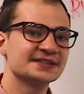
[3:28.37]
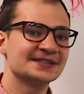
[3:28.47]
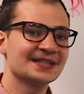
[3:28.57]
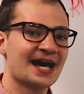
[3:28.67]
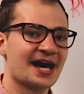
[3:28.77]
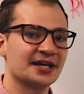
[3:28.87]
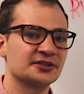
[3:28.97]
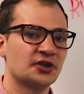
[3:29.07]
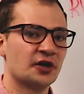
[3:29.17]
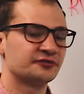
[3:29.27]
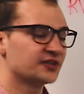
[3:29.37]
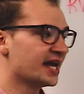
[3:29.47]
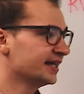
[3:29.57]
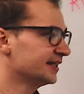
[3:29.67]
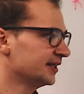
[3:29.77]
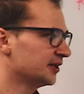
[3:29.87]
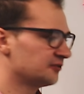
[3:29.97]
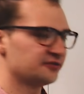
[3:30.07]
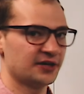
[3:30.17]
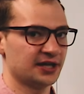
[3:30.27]
is the act of taking an
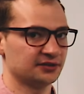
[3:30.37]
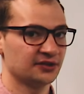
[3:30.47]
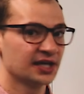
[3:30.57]
event,